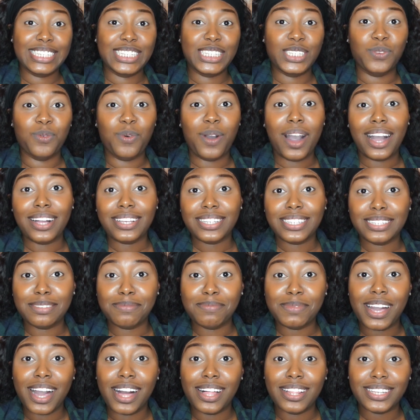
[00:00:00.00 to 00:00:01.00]
swatched
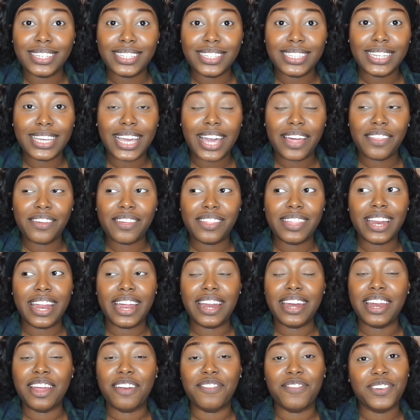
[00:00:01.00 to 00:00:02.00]
some colors together
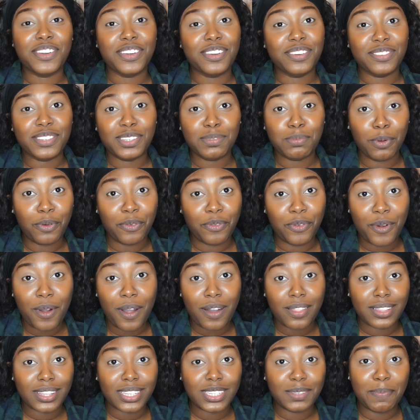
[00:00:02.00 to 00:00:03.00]
that I never used before
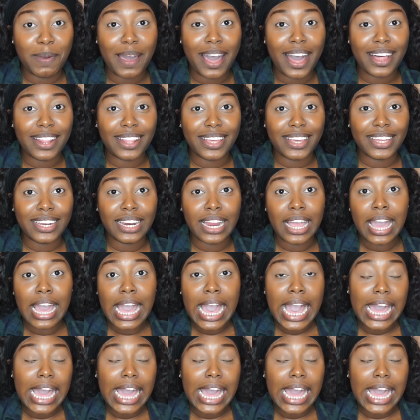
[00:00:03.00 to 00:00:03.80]
on this palette,